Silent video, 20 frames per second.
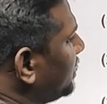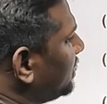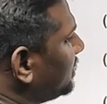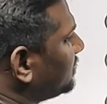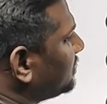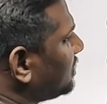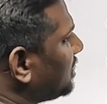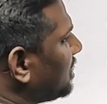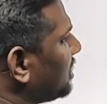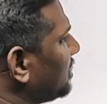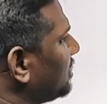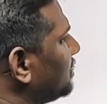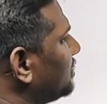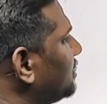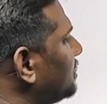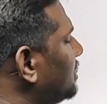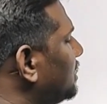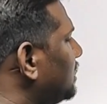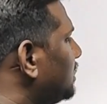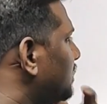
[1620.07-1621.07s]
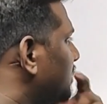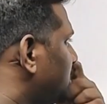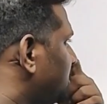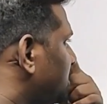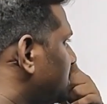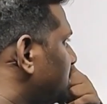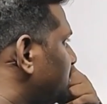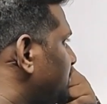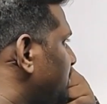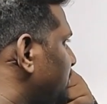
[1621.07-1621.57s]
D is the
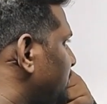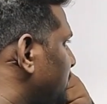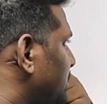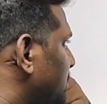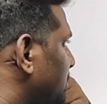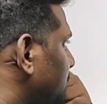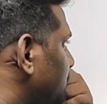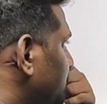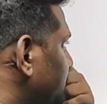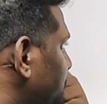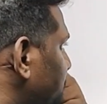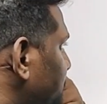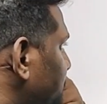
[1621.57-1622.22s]
distance between them.